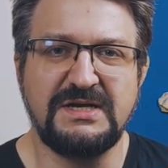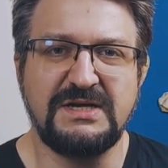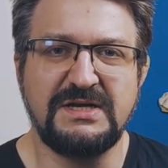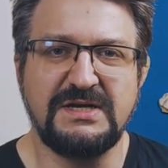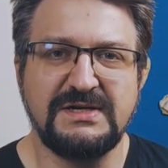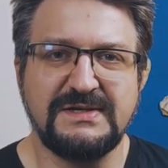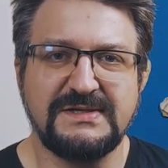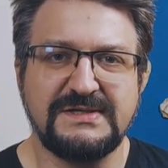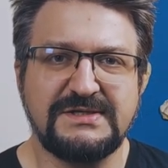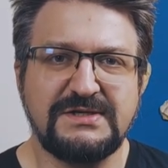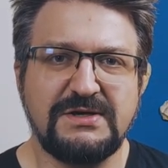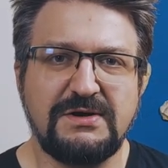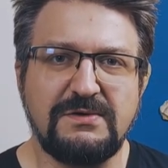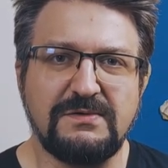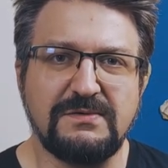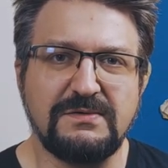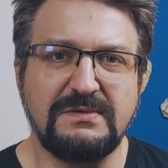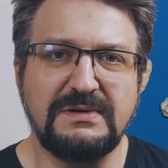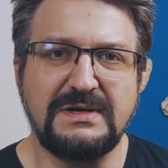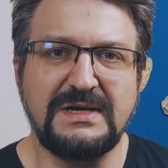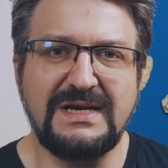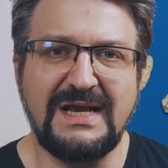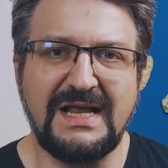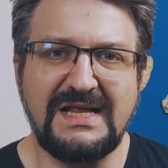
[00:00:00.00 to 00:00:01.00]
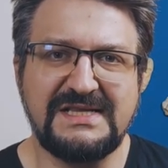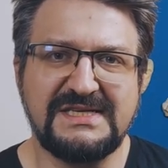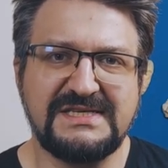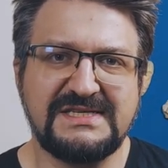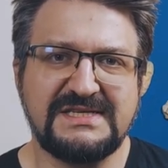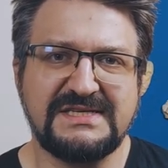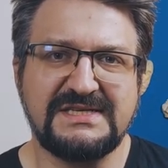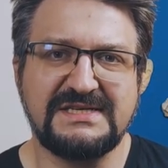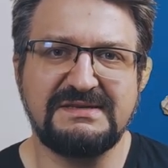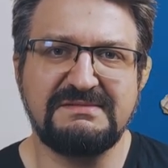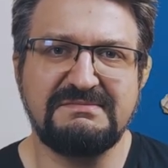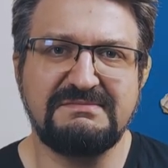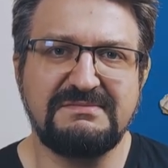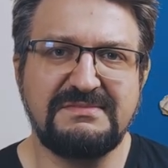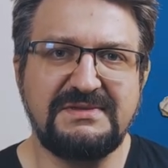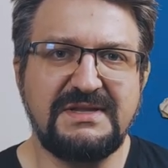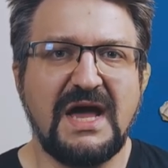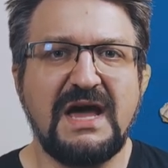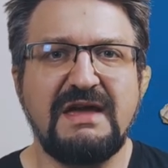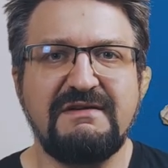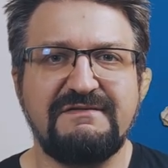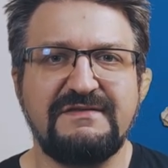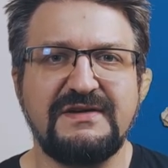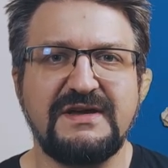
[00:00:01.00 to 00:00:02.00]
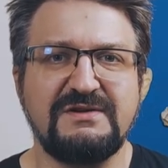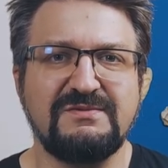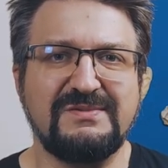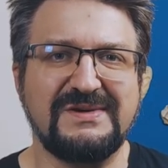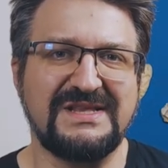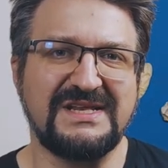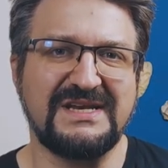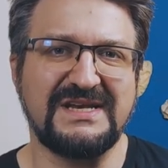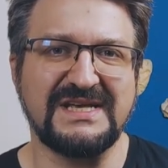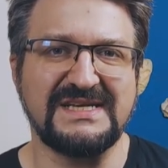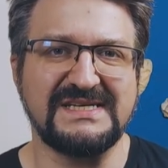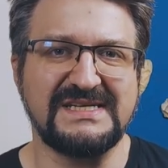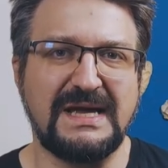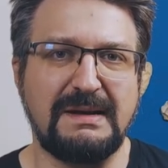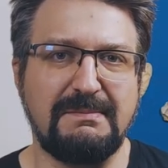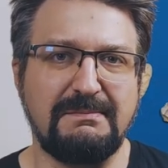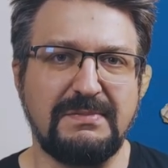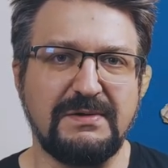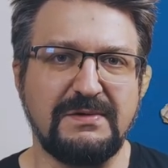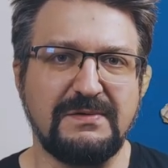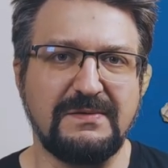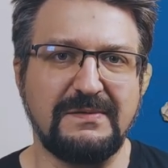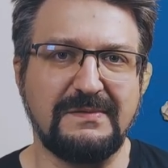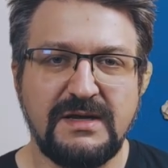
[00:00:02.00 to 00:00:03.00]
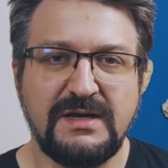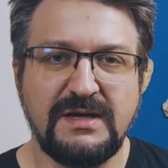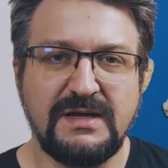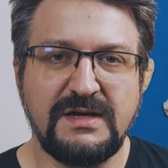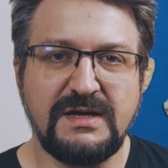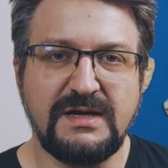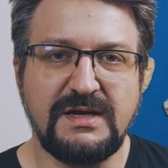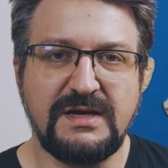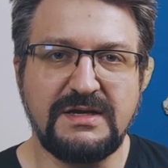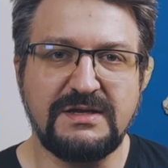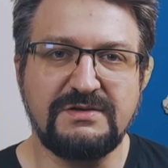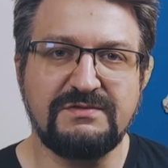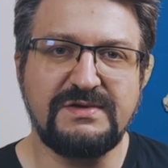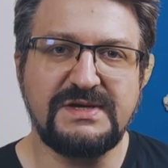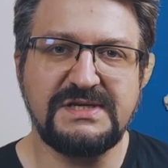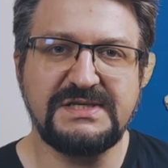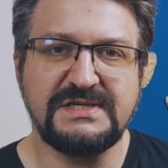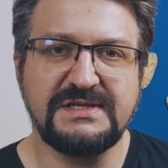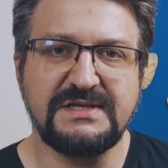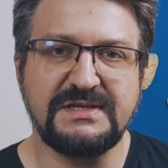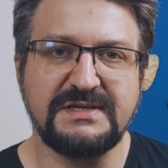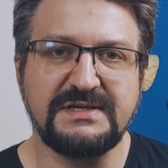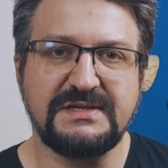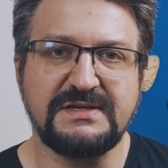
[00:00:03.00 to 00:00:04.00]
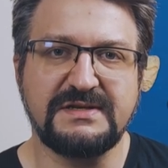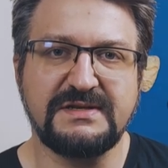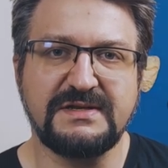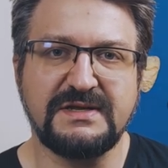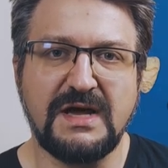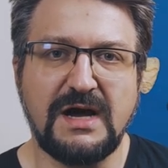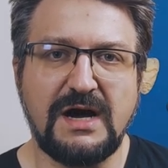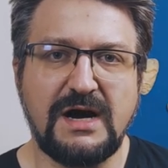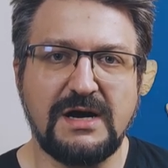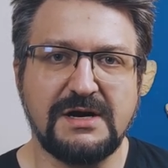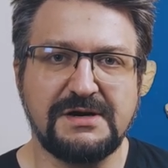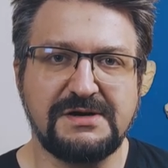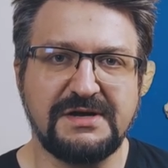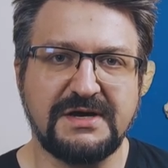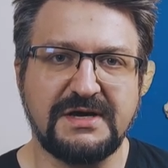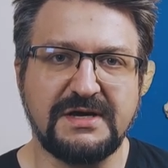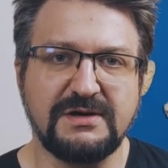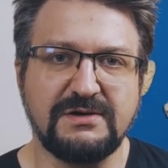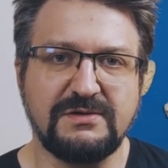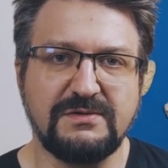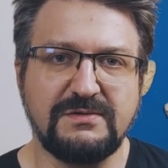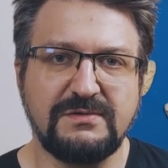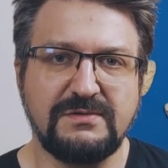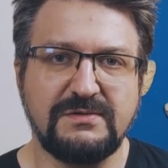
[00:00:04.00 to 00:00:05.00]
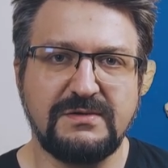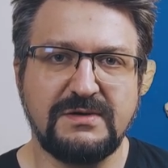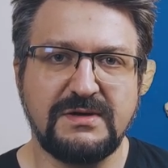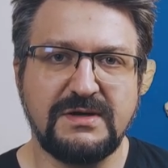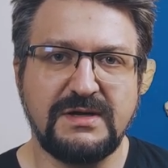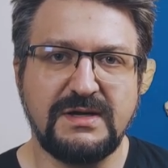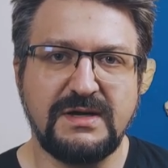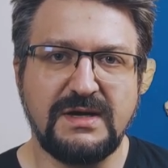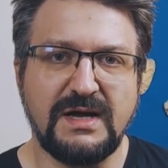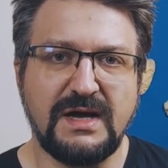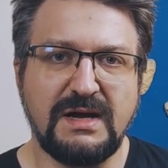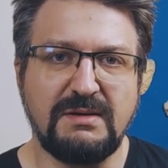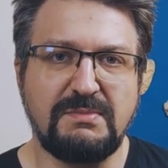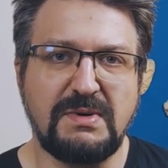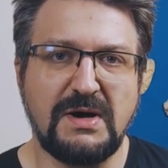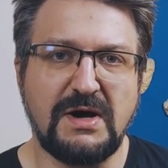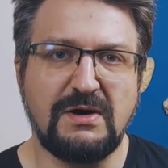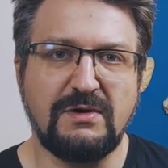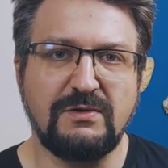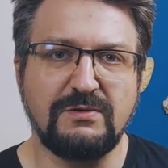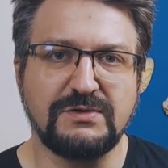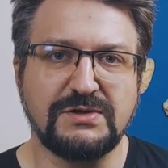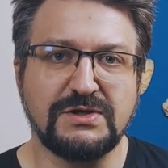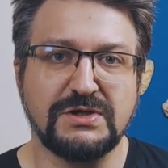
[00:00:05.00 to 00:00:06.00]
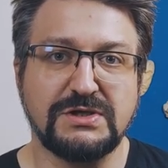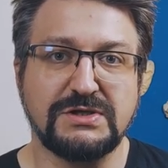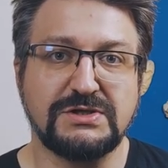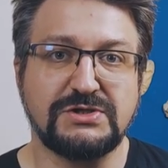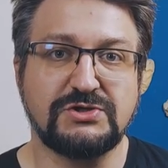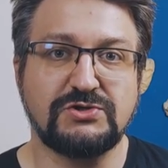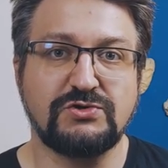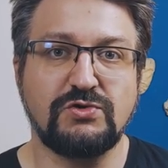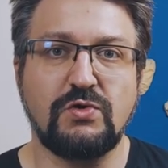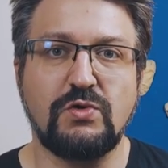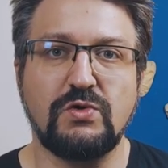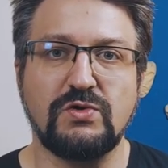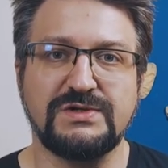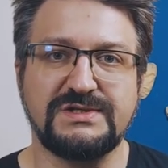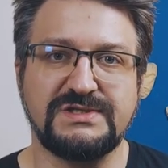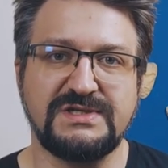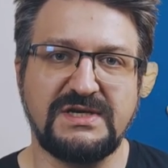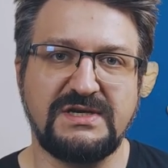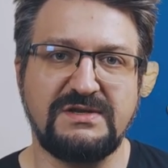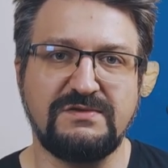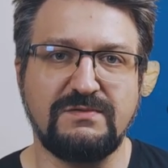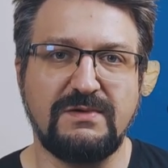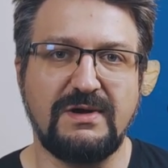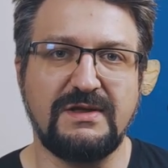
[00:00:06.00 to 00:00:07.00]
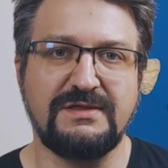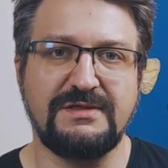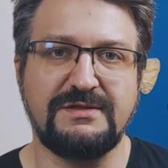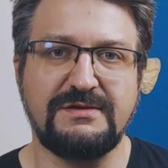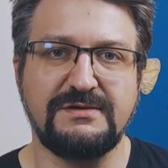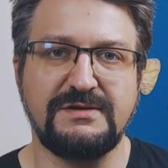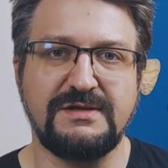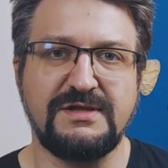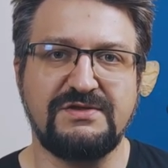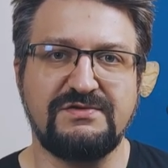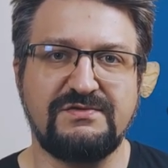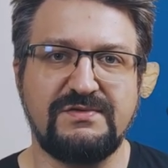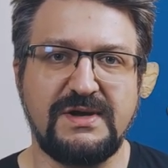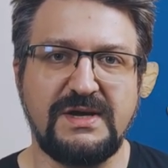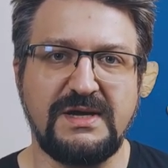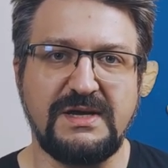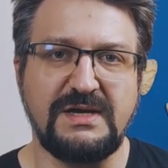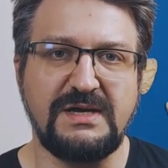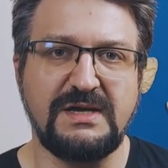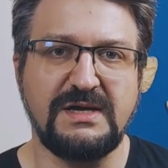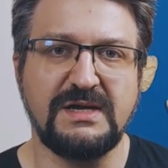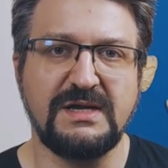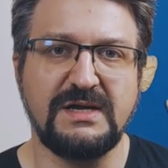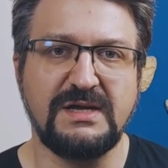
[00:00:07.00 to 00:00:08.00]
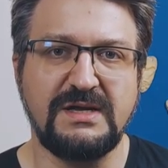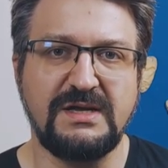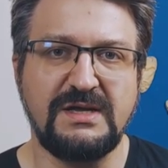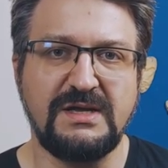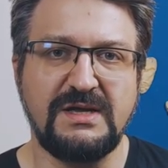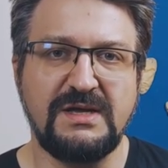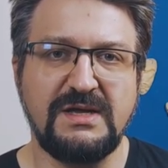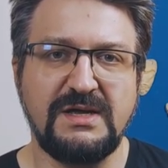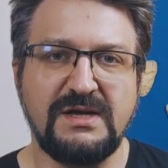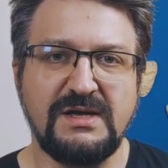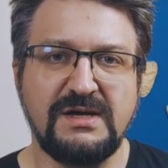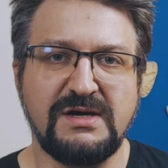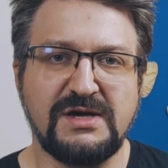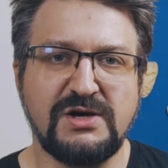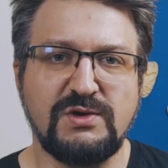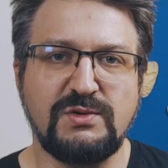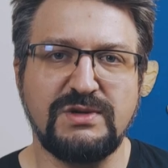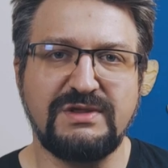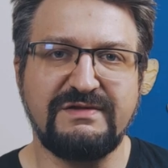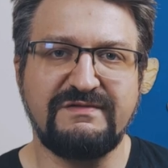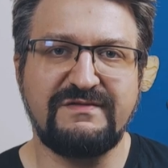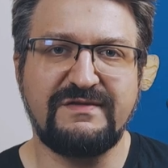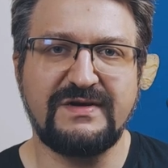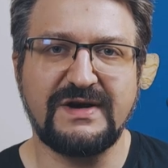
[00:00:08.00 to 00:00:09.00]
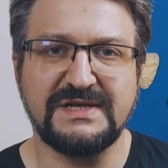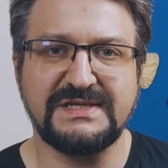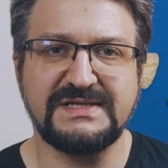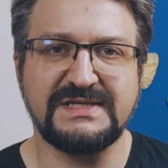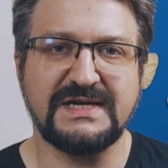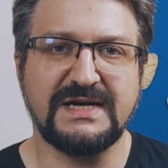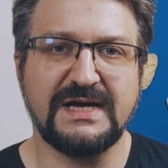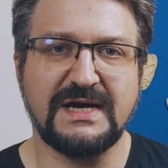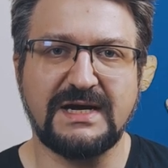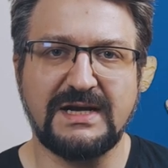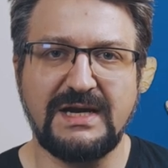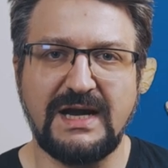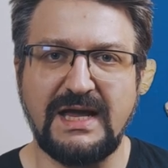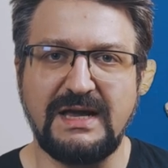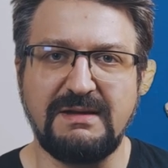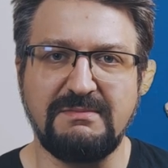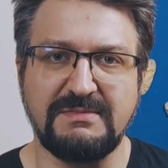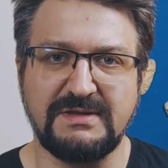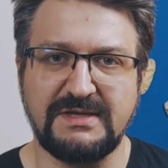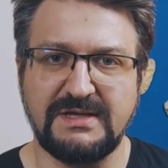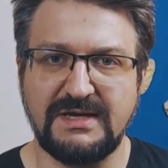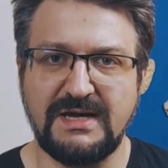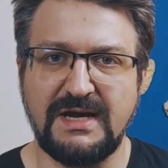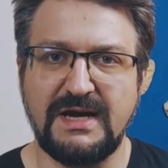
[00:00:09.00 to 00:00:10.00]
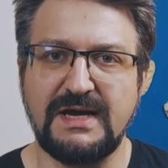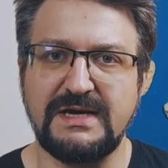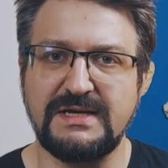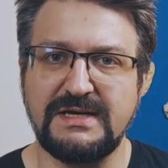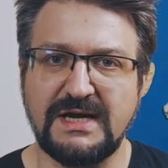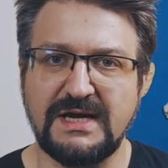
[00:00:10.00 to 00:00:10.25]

So, let's dive in with an example. In a recent article about swords in 133, Roland Warzecha claimed, and I